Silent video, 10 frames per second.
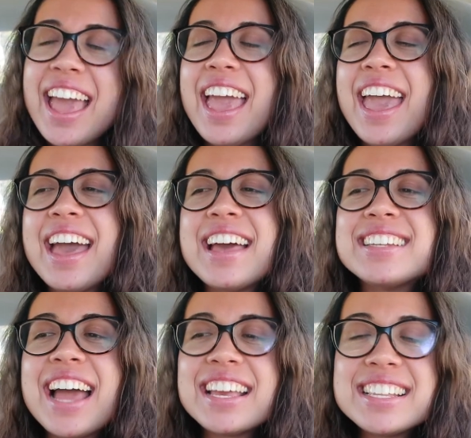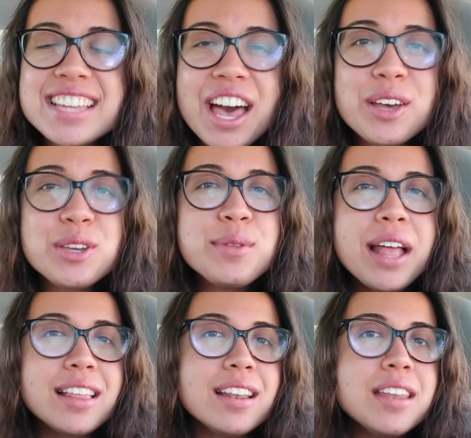And I can tell you
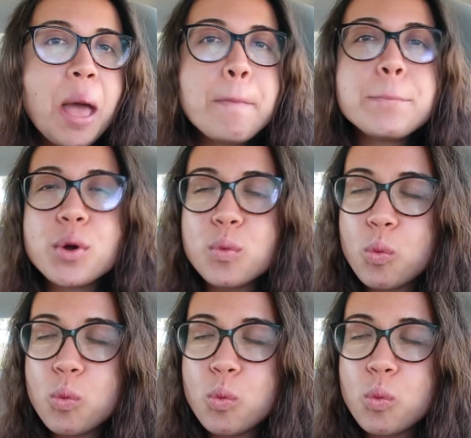that the number